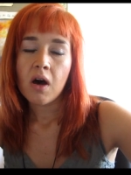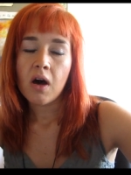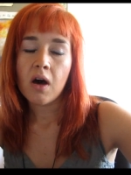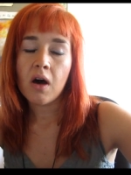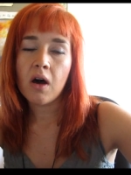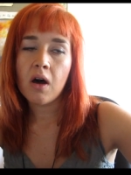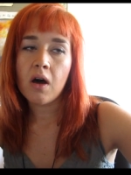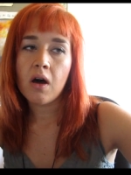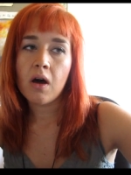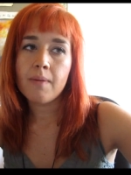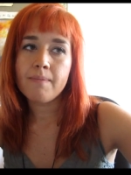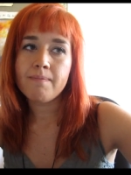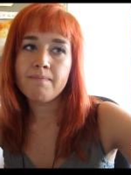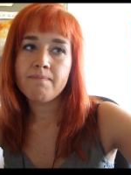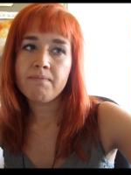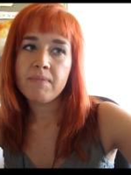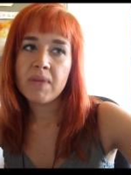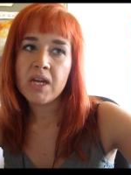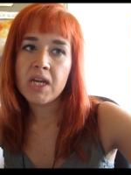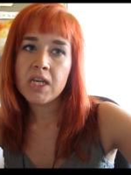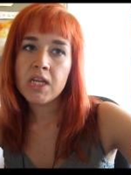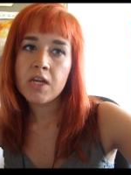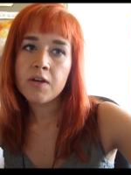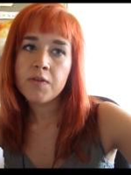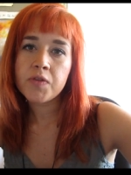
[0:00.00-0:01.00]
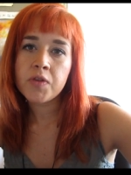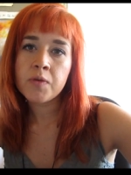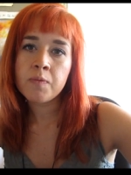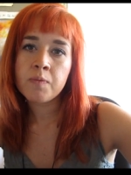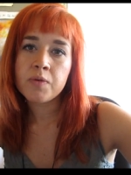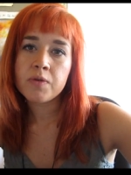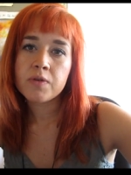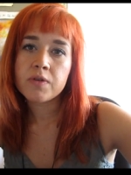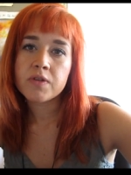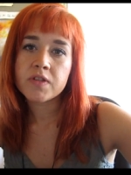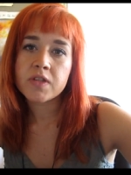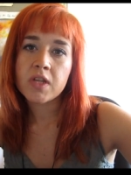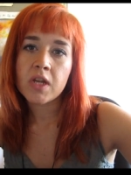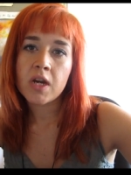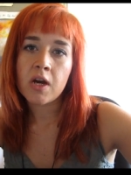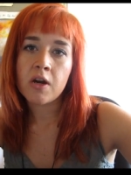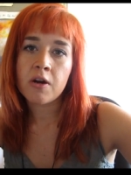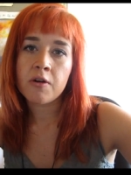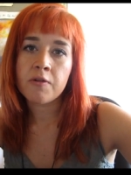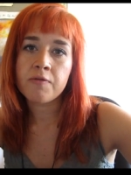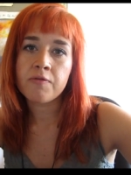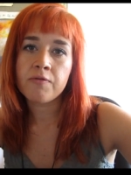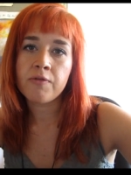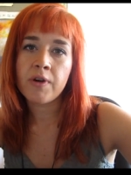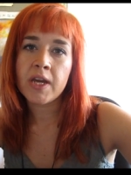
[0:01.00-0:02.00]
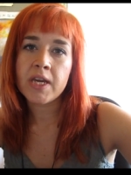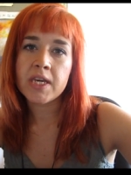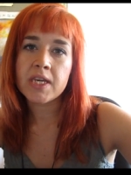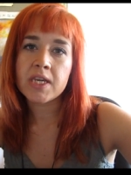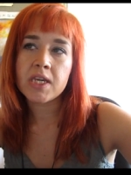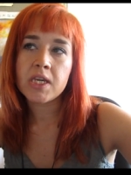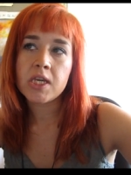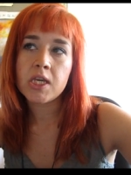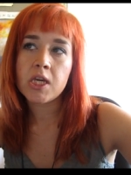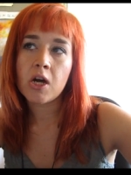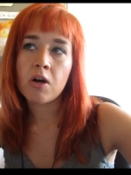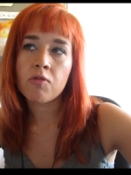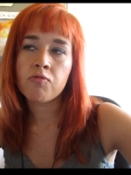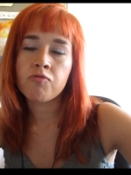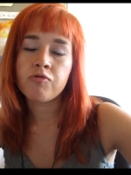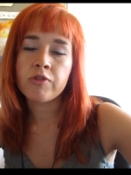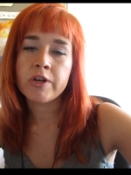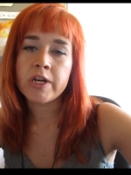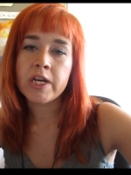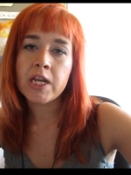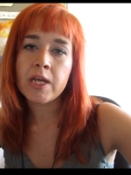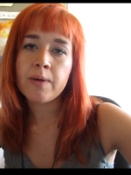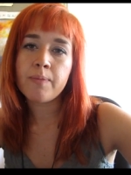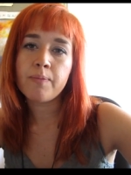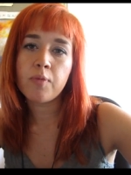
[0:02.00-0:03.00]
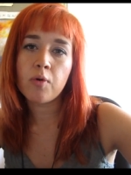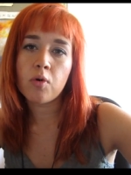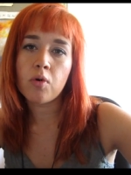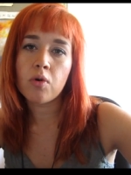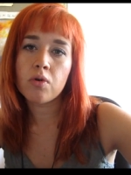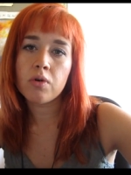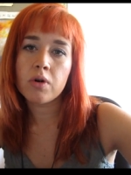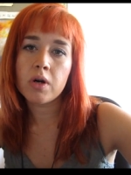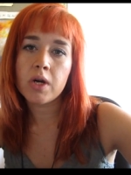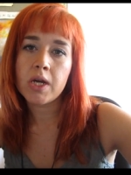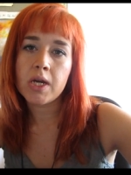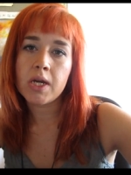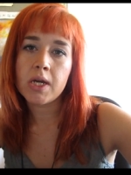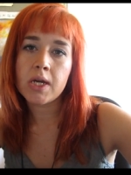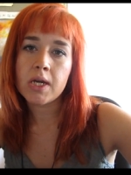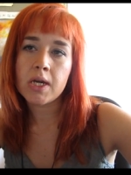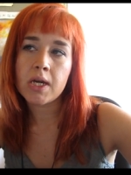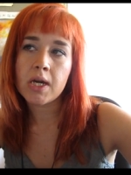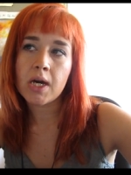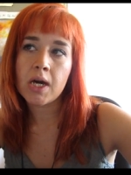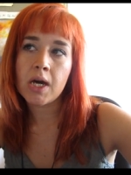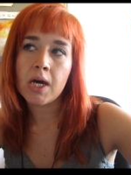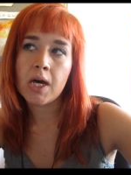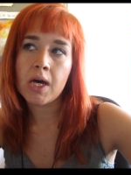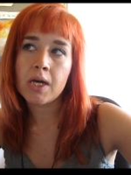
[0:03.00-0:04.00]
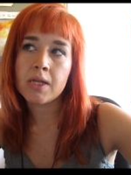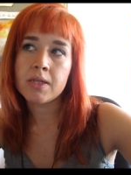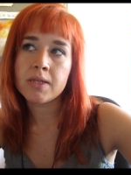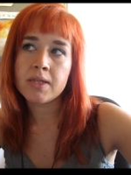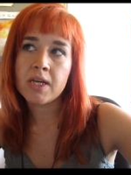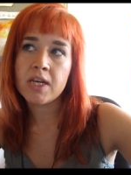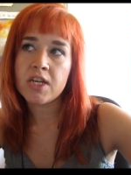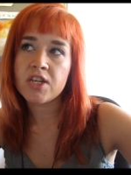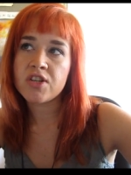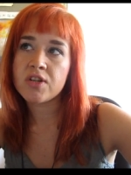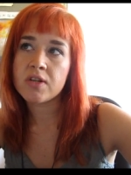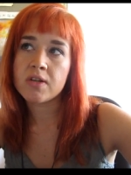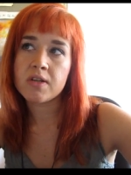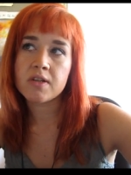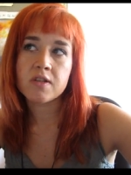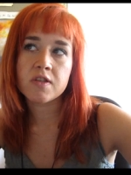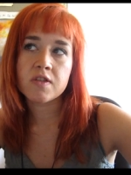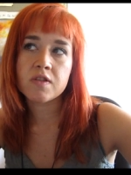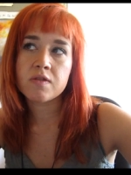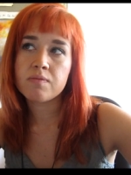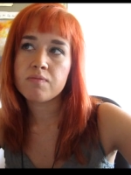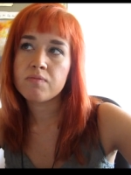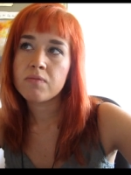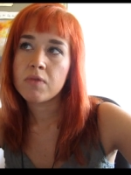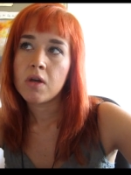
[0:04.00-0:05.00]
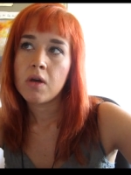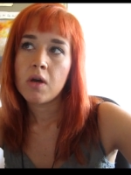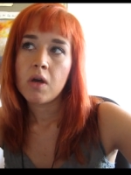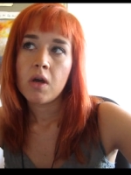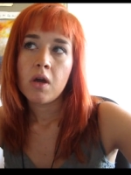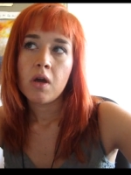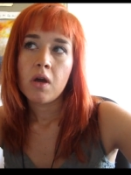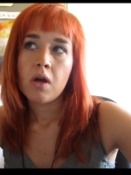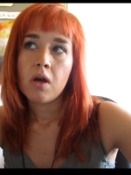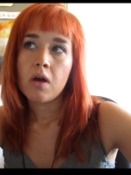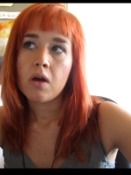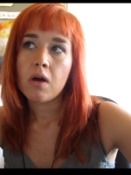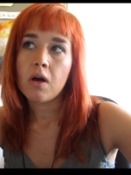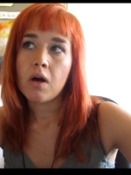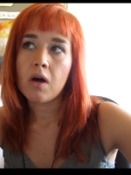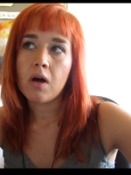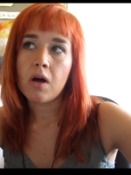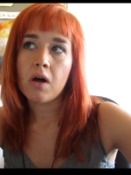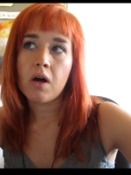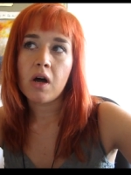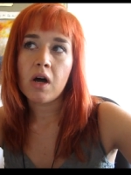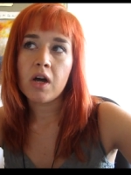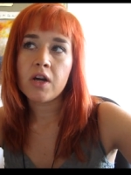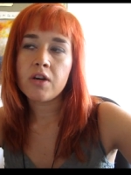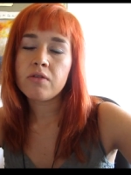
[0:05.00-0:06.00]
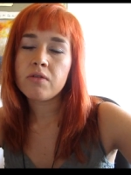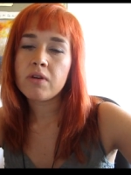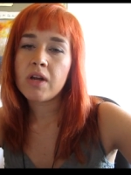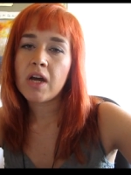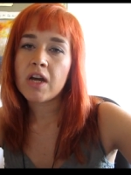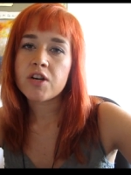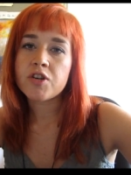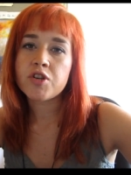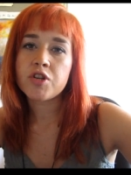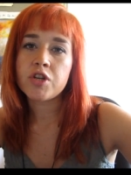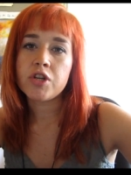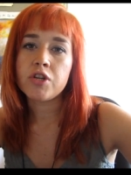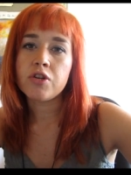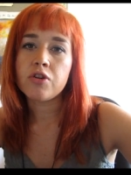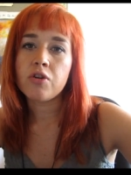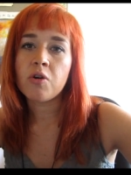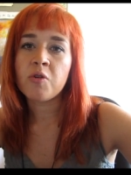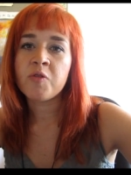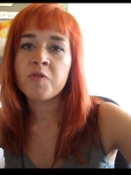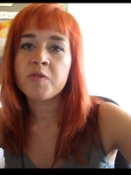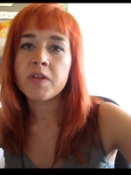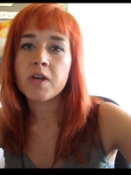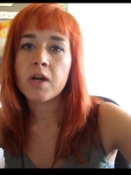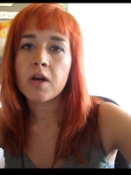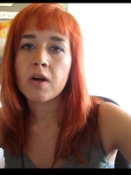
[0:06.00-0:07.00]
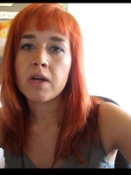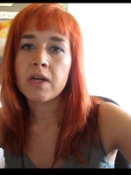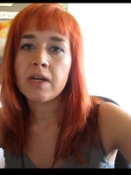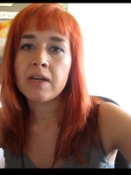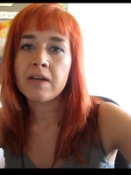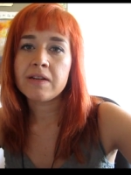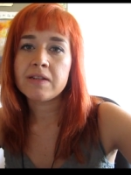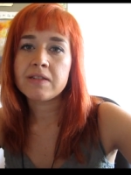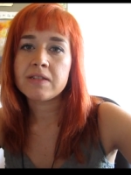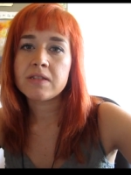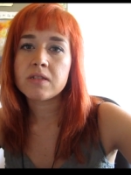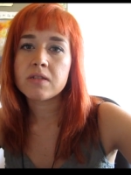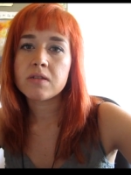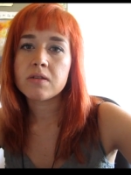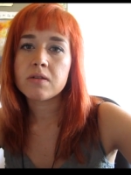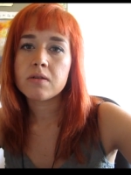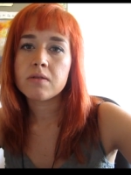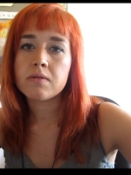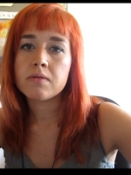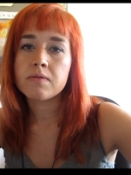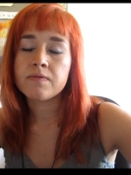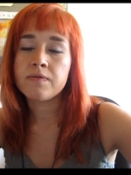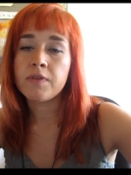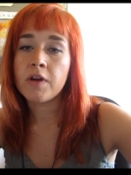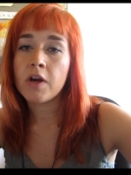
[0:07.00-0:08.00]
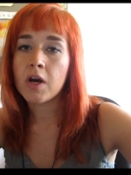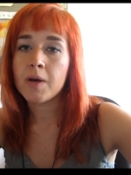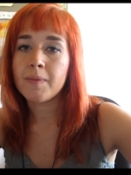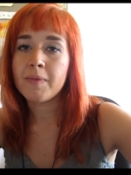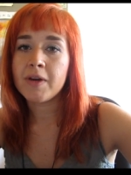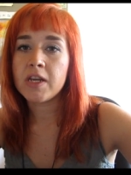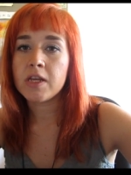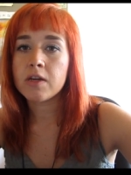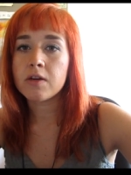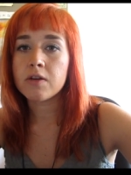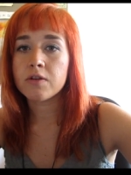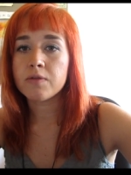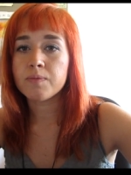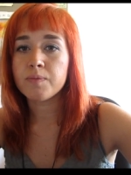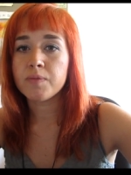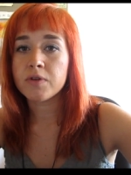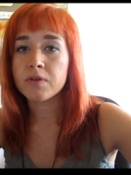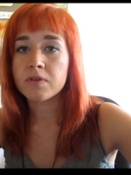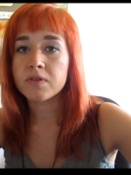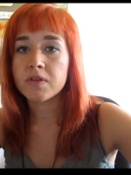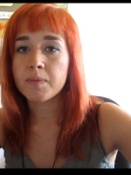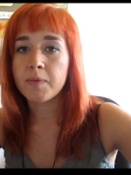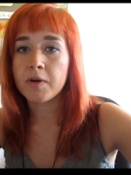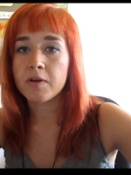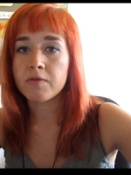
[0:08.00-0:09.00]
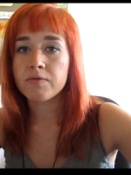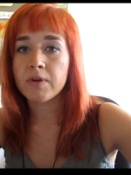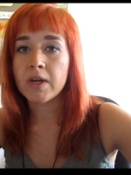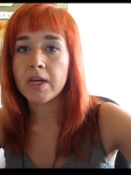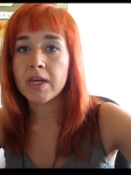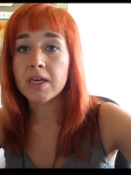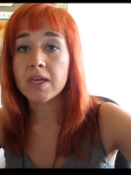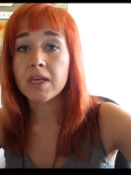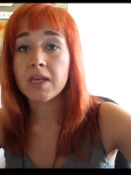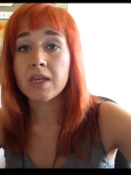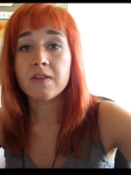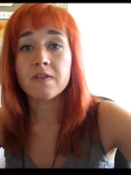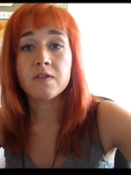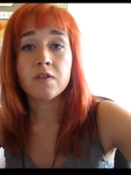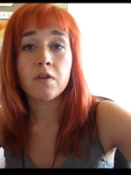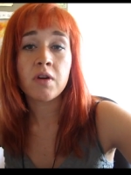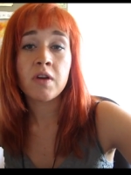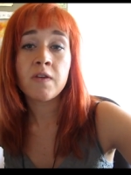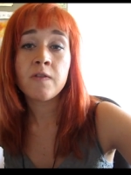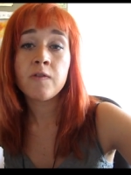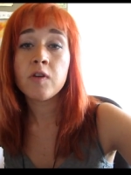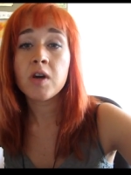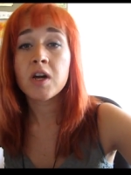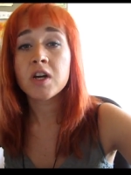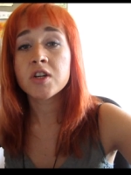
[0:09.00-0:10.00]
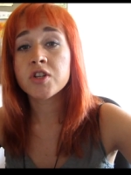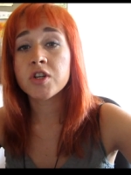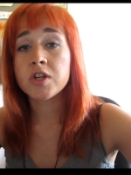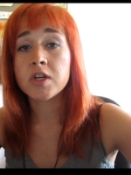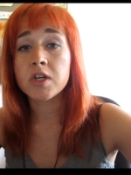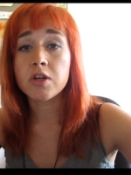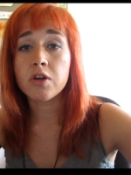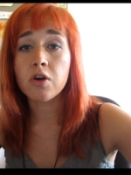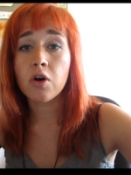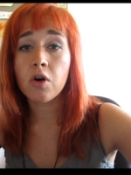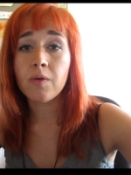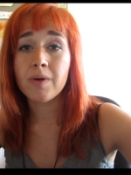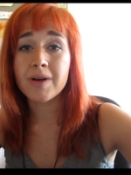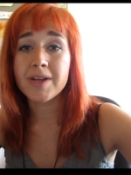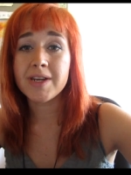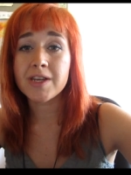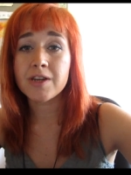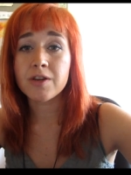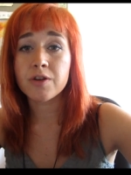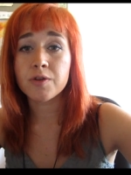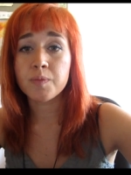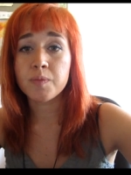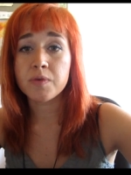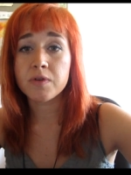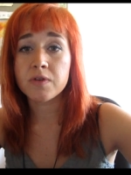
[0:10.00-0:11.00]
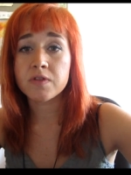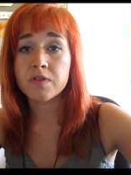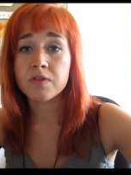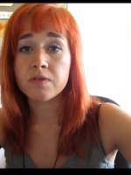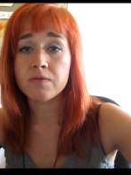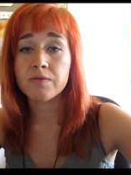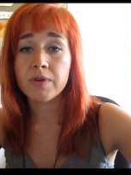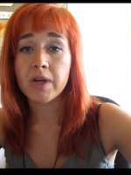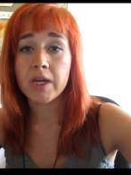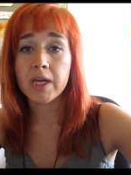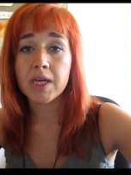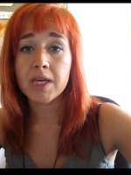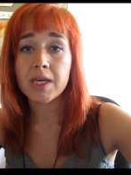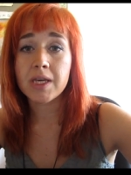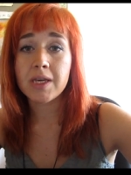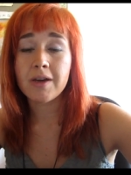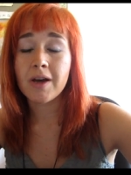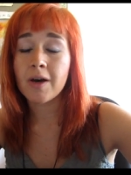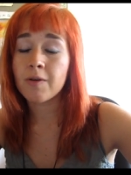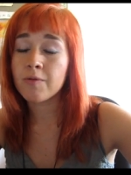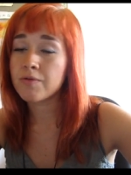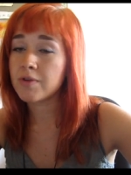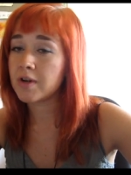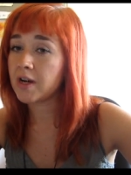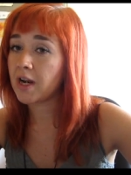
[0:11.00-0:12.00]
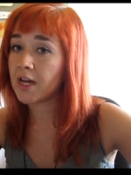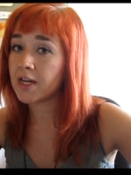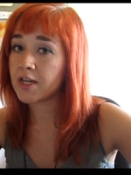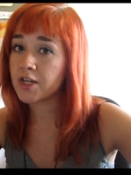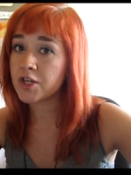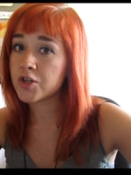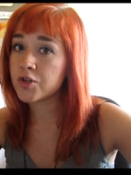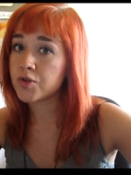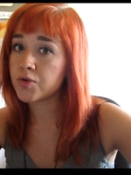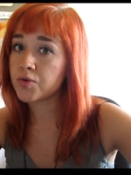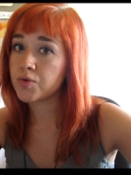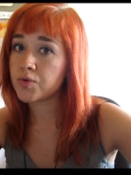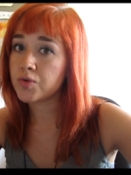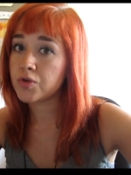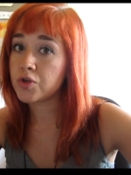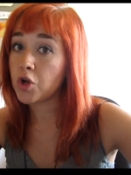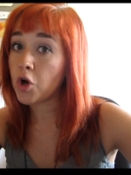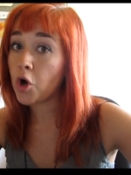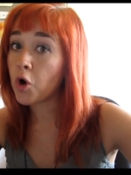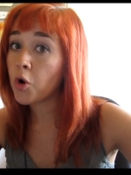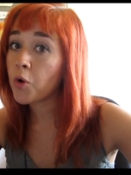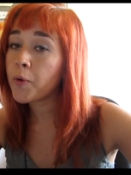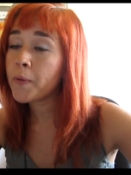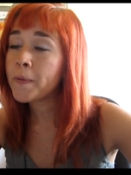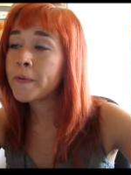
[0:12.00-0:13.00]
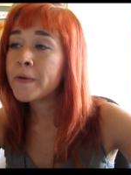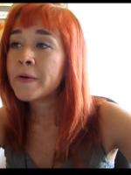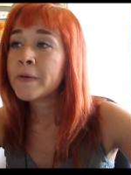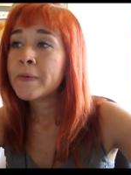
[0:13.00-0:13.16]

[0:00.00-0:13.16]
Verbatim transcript: Um, many of the books that are of Reiki are really boring and they just, I don't actually know if there is very many good books about Reiki. So if you actually know any good books on Reiki, I would like to know